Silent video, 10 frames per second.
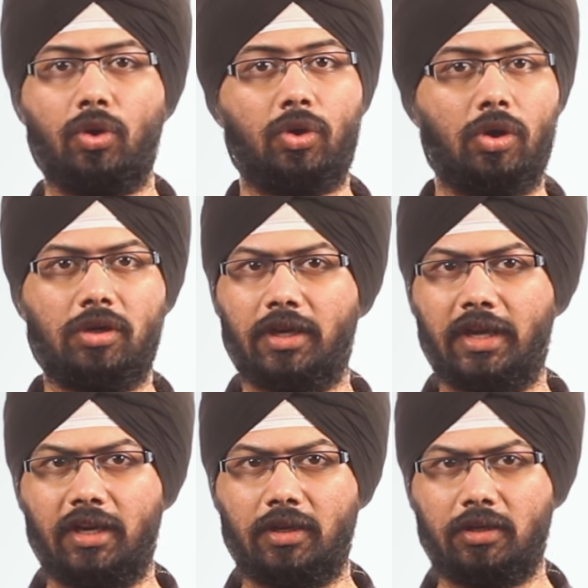Wrong
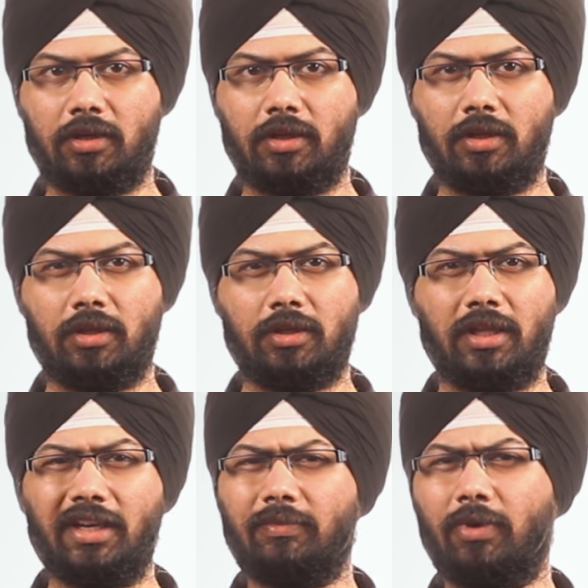again.
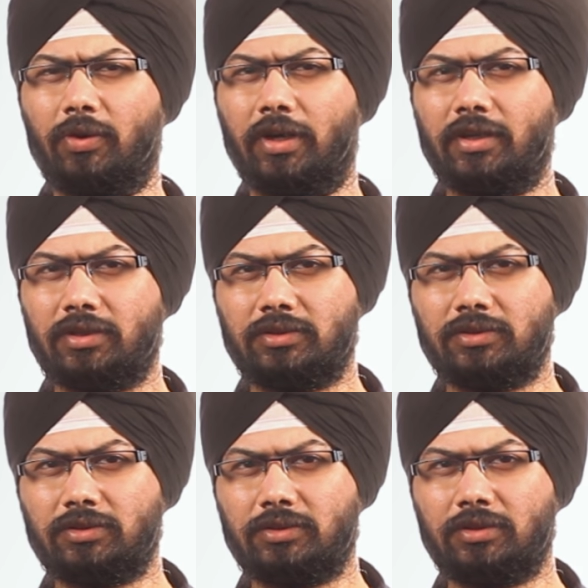Think about
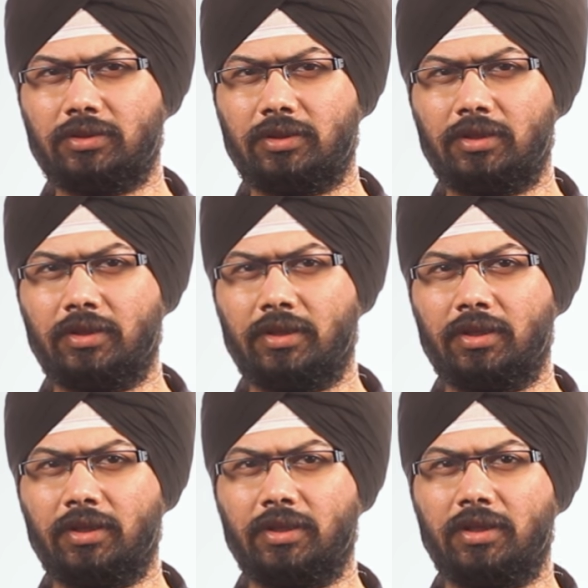it.
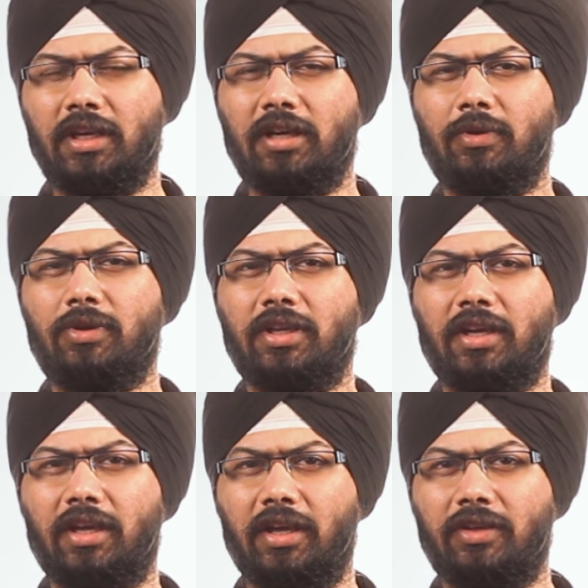Think about the
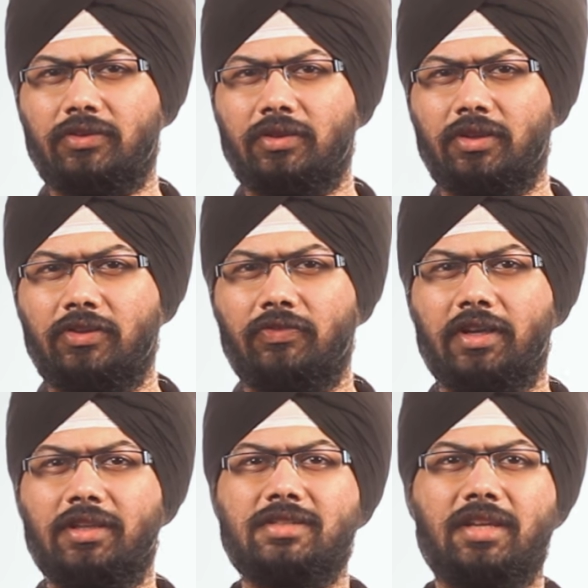case
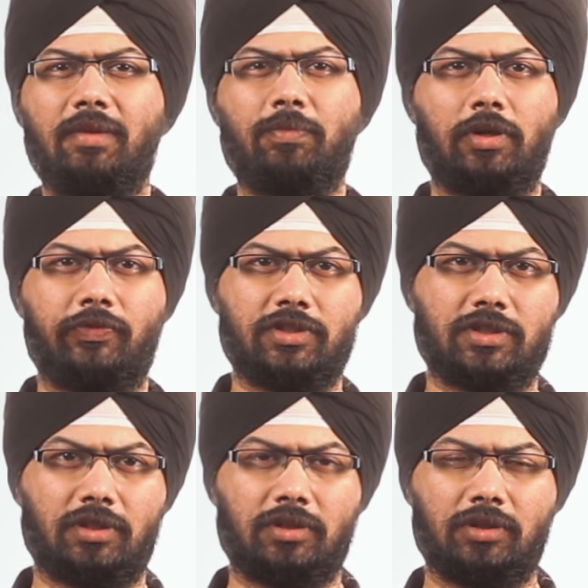where the same
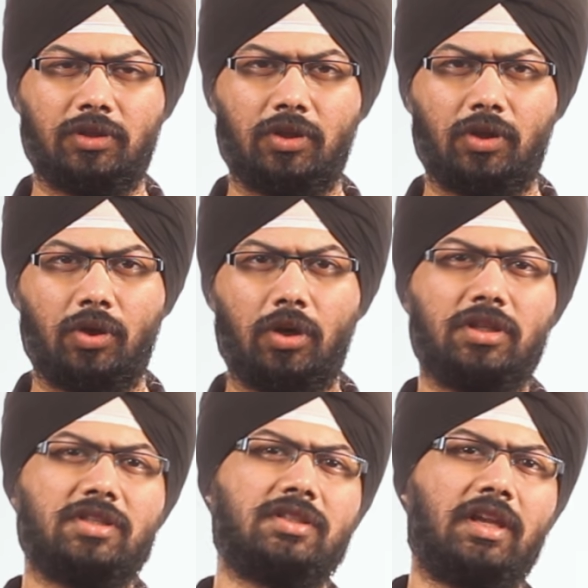professor or
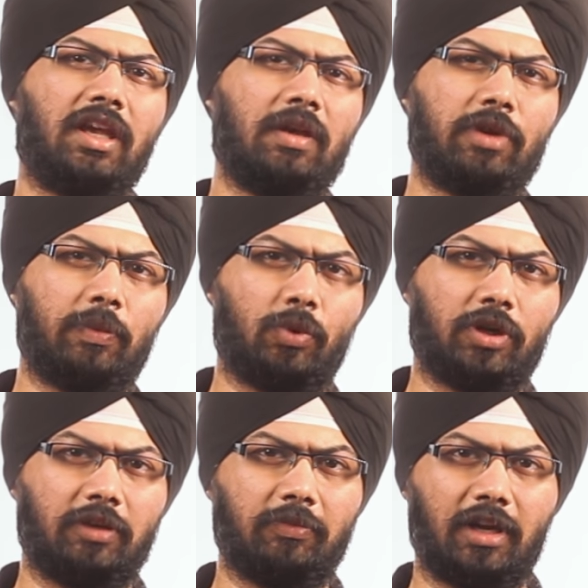the same
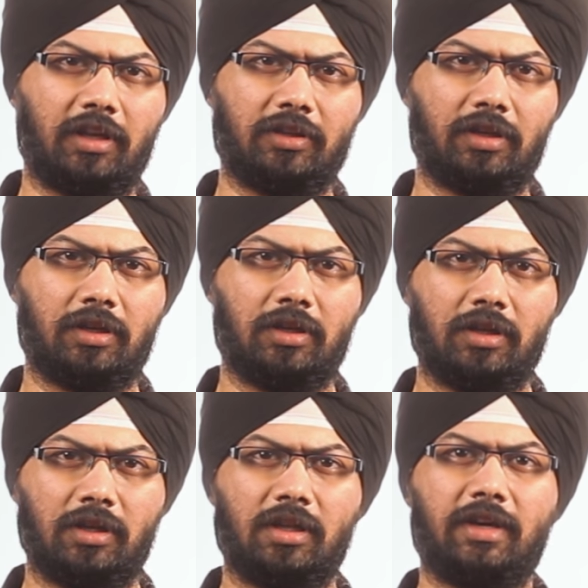reporting manager
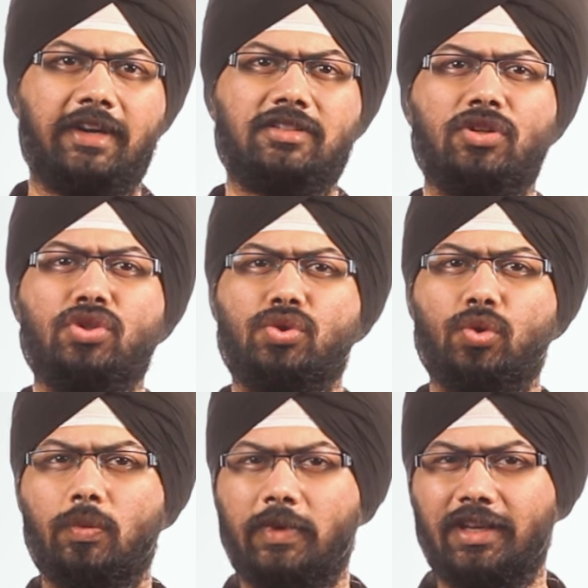writes
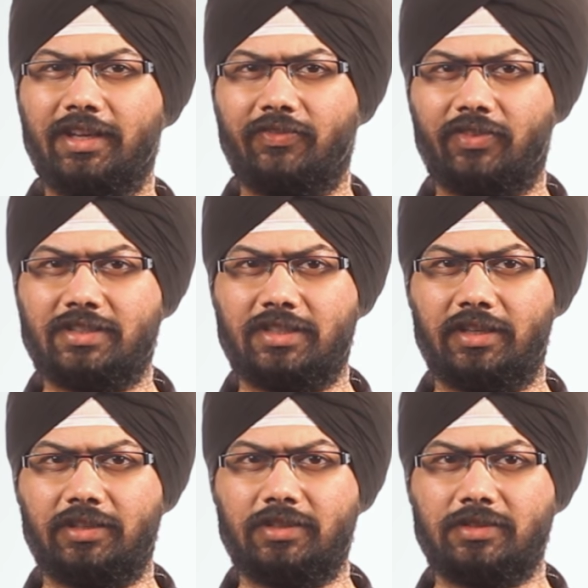so many reference
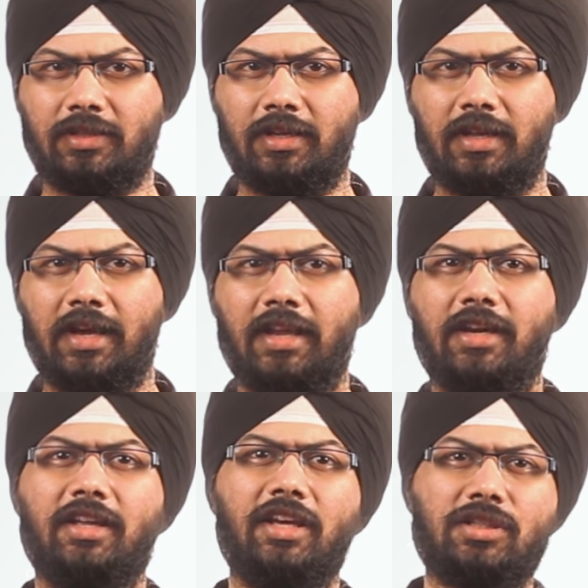letters and
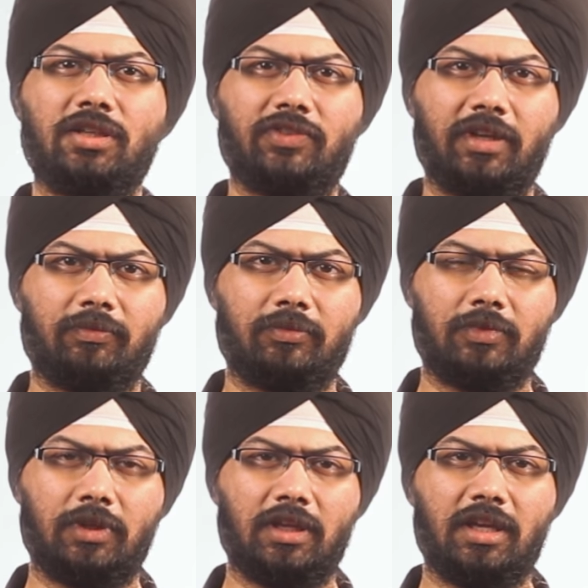in each of them
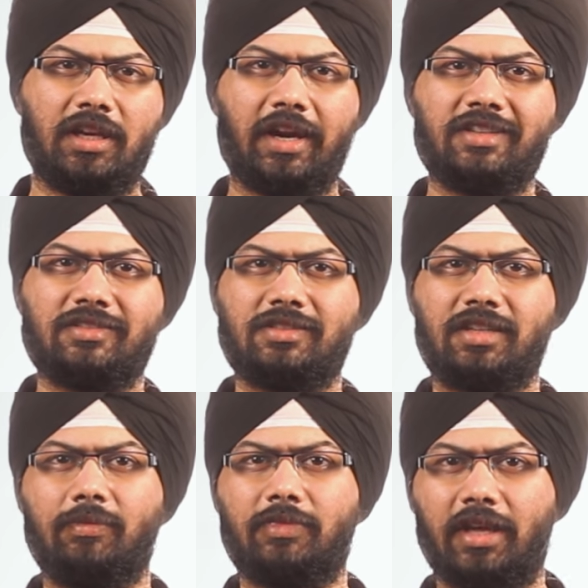he writes the
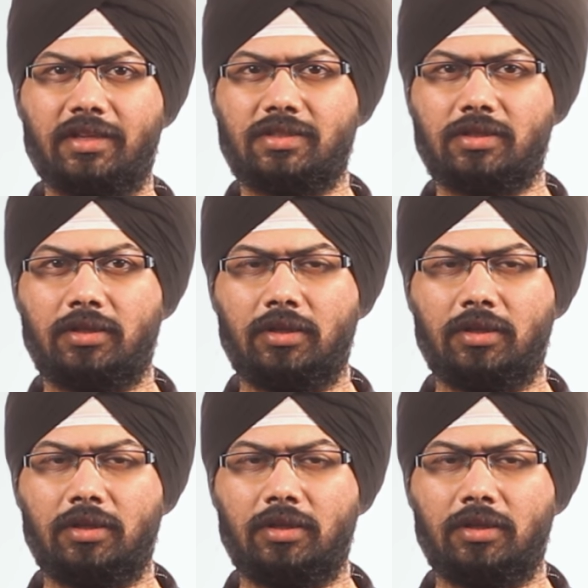same text.